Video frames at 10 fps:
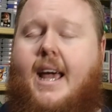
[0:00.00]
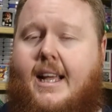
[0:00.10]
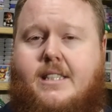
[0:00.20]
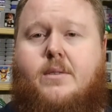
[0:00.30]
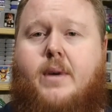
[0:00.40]

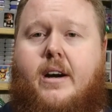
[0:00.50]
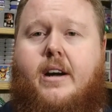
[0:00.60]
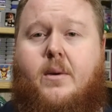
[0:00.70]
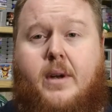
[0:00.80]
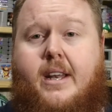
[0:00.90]
It's a
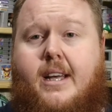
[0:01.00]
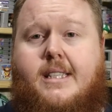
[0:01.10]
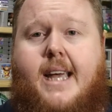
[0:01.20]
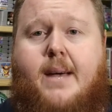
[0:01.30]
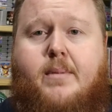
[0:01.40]
rarity when it
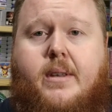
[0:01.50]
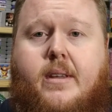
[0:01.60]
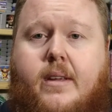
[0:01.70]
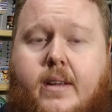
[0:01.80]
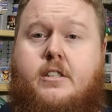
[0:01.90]
does
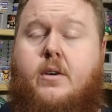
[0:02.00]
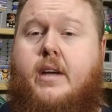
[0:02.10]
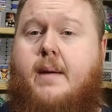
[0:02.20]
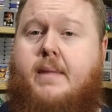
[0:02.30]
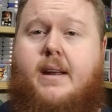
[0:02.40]
happen. And
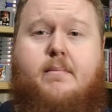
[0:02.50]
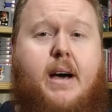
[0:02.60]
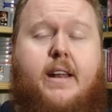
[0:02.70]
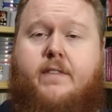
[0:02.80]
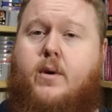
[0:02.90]
so keep that in
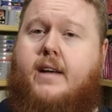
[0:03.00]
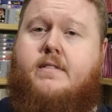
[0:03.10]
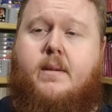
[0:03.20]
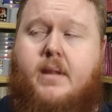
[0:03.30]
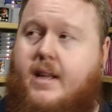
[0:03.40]
mind. If you
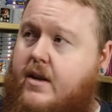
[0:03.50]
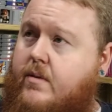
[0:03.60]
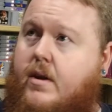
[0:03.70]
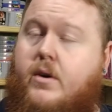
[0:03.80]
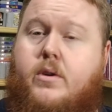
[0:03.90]
have something that
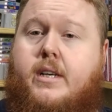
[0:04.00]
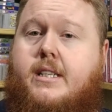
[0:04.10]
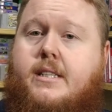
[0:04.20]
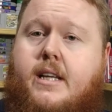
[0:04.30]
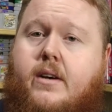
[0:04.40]
you know you
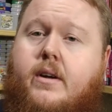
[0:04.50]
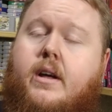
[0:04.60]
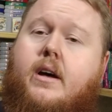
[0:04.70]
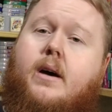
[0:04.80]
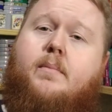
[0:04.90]
can sell,
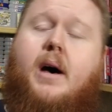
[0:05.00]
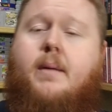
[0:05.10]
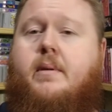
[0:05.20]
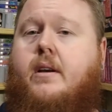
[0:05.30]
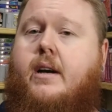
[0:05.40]
a
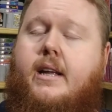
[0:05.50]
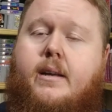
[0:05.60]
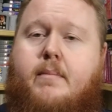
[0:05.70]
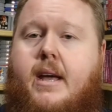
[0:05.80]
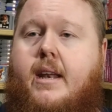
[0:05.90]
popular
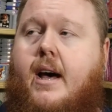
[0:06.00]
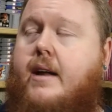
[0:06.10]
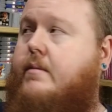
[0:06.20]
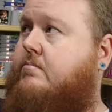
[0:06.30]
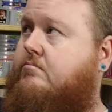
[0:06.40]
in-demand
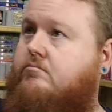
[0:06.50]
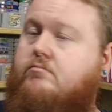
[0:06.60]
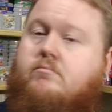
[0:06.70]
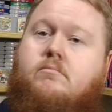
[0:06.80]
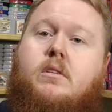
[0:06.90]
item,
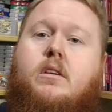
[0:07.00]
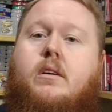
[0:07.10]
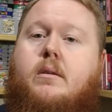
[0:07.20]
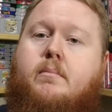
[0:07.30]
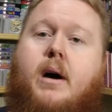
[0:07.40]

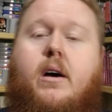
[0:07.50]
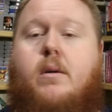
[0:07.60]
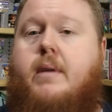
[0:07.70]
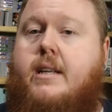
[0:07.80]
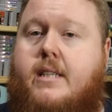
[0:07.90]
by
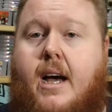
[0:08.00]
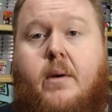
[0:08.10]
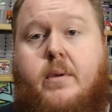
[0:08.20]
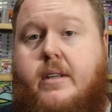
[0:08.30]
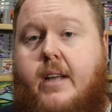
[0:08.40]
all means,
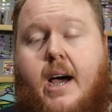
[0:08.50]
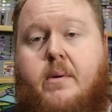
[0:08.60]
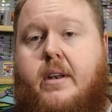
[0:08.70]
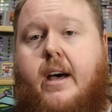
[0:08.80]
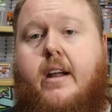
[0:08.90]
I would
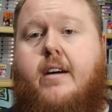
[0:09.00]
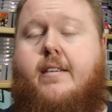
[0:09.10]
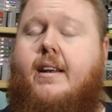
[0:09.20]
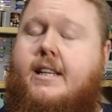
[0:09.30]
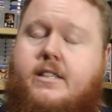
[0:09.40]
not
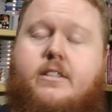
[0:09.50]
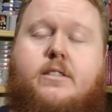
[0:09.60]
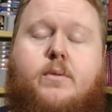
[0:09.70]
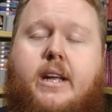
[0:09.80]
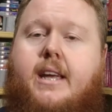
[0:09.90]
auction. Unless you
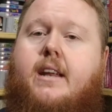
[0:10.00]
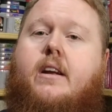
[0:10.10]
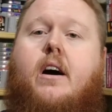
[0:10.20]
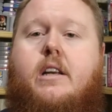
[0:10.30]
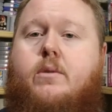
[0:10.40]
just want to get
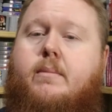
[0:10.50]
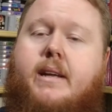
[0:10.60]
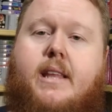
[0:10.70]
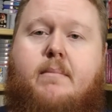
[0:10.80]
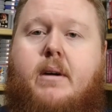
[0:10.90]
it gone, you want to
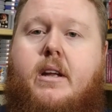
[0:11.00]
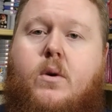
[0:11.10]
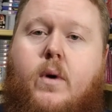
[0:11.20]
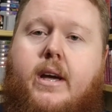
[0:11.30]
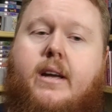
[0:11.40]
make that money
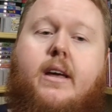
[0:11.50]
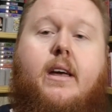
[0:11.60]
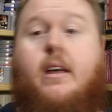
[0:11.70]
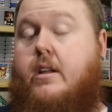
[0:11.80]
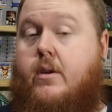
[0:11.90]
quick.
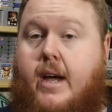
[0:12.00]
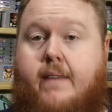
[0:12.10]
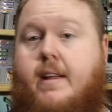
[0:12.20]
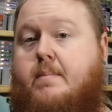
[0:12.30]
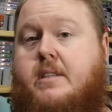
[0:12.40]
You
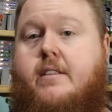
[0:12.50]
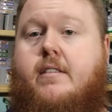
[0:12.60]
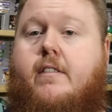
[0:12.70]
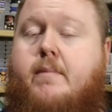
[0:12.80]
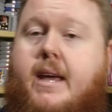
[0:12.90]
have that
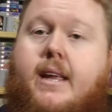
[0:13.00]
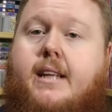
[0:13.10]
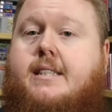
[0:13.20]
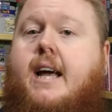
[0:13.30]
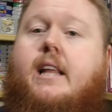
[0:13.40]
potential of making
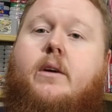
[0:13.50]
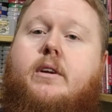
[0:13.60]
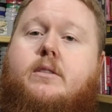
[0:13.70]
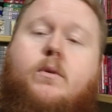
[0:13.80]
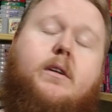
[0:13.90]
exactly
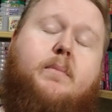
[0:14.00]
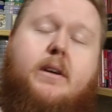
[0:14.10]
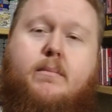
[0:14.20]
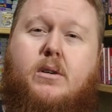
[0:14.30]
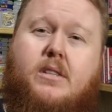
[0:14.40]
what it's worth,
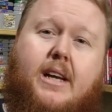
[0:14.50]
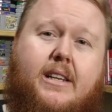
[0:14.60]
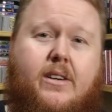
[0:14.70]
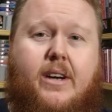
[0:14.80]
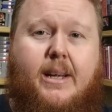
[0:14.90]
but you're most
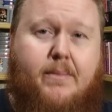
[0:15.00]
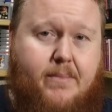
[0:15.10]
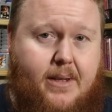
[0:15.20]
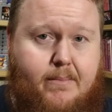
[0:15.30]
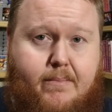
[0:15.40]
likely going to
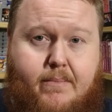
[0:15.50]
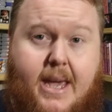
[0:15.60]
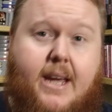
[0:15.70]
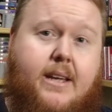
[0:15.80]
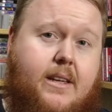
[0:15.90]

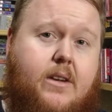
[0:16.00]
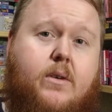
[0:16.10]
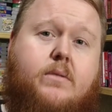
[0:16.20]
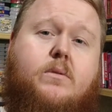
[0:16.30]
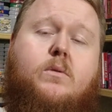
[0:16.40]
make,
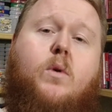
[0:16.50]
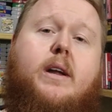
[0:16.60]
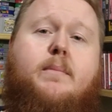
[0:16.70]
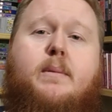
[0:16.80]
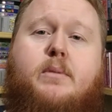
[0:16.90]

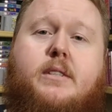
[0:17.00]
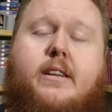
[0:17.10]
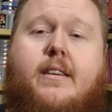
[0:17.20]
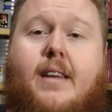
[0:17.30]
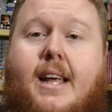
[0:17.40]
quite a bit
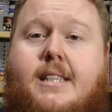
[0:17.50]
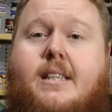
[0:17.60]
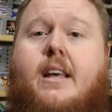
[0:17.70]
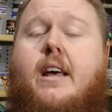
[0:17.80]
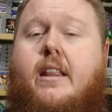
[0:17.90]
percentage
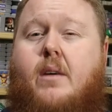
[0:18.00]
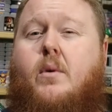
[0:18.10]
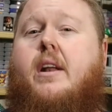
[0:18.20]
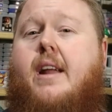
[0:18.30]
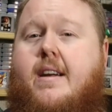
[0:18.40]
less than
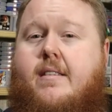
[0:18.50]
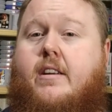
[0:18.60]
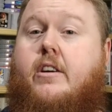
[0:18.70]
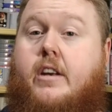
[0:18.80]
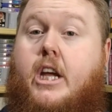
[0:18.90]
what it
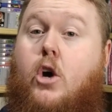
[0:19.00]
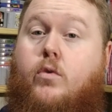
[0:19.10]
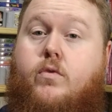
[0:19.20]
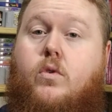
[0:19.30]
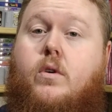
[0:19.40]
actually could
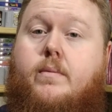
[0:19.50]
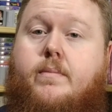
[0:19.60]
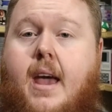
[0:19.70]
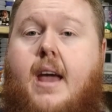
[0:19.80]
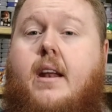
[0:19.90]
go for.
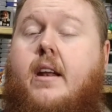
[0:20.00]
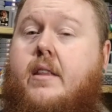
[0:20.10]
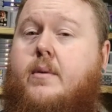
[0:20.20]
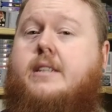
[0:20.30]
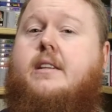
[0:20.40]
And
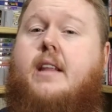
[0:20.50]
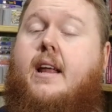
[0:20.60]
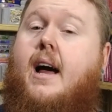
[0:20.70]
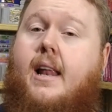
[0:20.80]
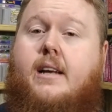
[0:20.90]
another reason
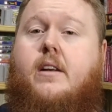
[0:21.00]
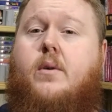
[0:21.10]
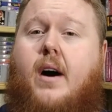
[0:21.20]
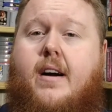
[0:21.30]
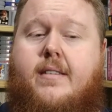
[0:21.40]
that I like to
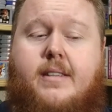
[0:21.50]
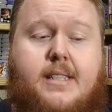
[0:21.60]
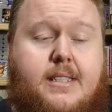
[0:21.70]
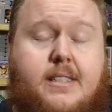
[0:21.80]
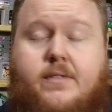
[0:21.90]
do
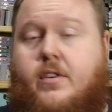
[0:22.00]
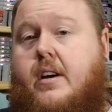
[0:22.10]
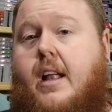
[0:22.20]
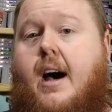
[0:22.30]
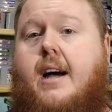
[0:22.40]
auctions is it's
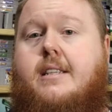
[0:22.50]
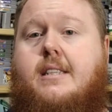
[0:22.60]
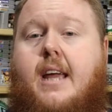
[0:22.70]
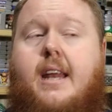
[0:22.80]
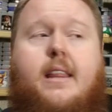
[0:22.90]
for
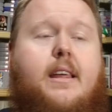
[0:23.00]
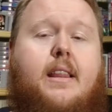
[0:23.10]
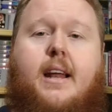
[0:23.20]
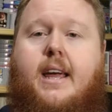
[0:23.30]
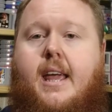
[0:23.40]
lots.
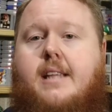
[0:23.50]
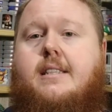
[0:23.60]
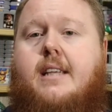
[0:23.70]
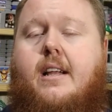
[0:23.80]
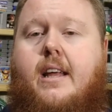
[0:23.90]
Anything that I
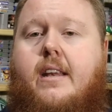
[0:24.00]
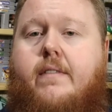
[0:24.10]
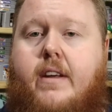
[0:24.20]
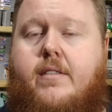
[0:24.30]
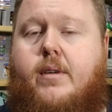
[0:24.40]
can't sell
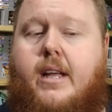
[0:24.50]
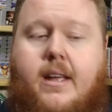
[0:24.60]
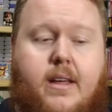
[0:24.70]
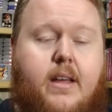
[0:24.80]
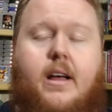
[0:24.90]

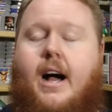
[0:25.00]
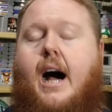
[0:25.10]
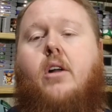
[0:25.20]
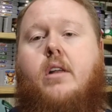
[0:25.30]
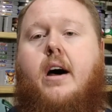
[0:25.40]
individually,
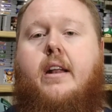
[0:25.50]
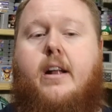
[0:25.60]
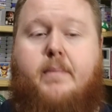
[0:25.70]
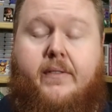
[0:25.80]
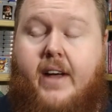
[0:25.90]
I'll lot
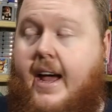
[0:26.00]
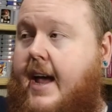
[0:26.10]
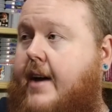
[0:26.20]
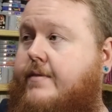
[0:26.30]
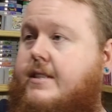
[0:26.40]
it up. If I
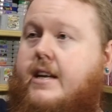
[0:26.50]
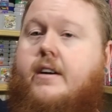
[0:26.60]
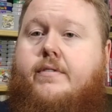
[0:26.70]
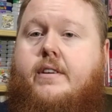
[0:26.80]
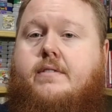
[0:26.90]
have
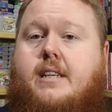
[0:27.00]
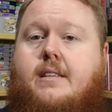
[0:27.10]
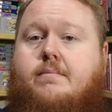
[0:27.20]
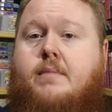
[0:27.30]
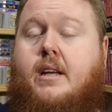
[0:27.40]
10 or
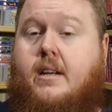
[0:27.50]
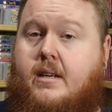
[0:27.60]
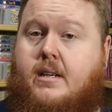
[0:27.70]
15